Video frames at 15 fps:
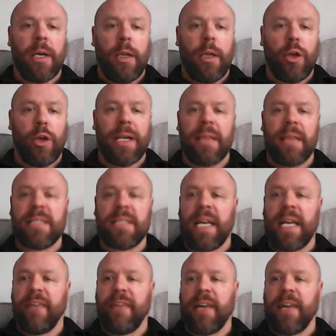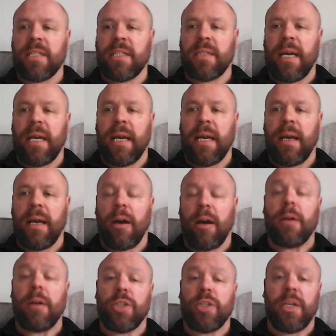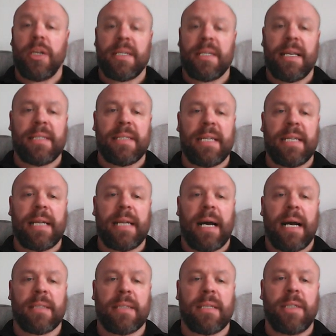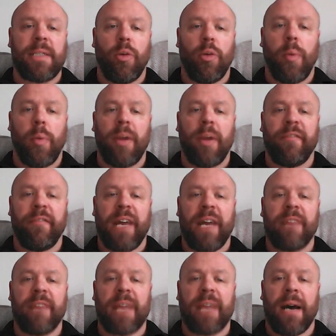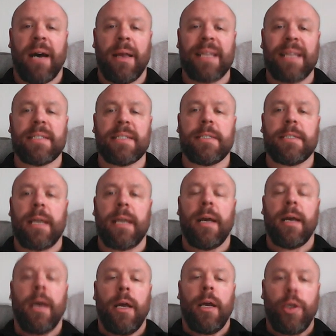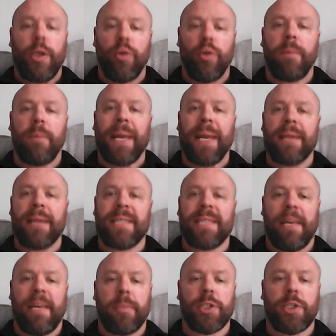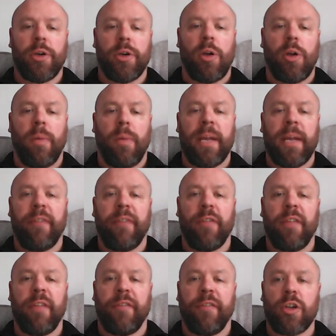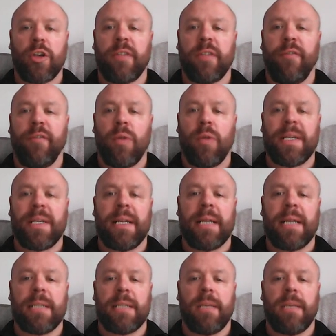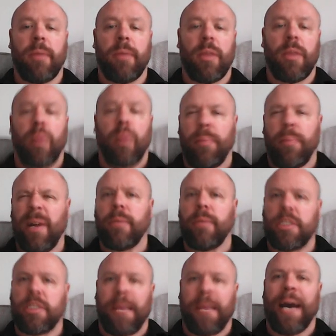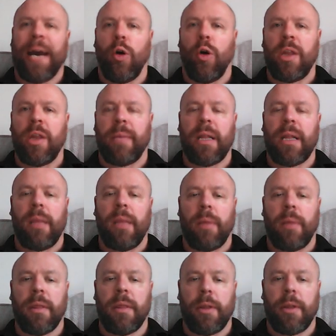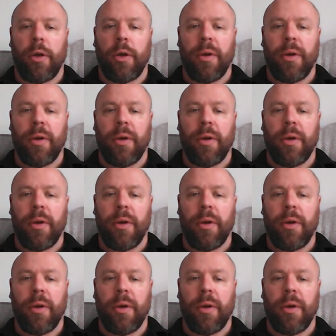Looking at the CFS, uh, or should I say the CDAS 0.5 data, this is the European temperature anomaly for the first 14 days of the month. We're pretty much bang on the middle of the month now,